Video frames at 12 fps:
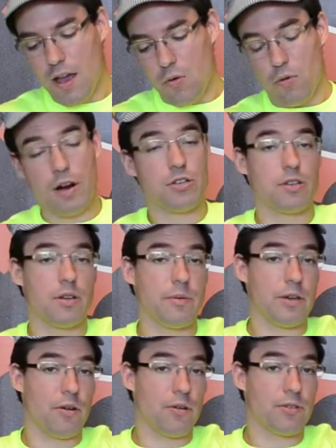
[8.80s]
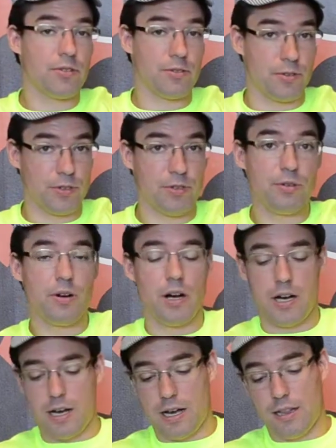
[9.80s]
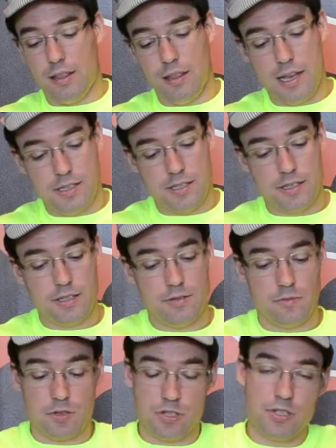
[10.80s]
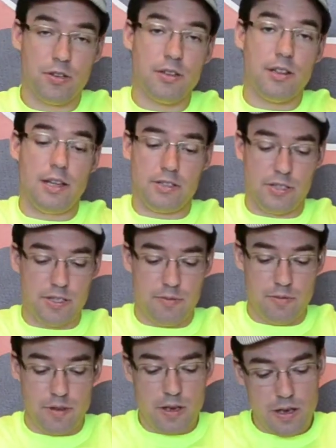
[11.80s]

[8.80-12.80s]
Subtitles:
we're actually going to be going through we're still in lesson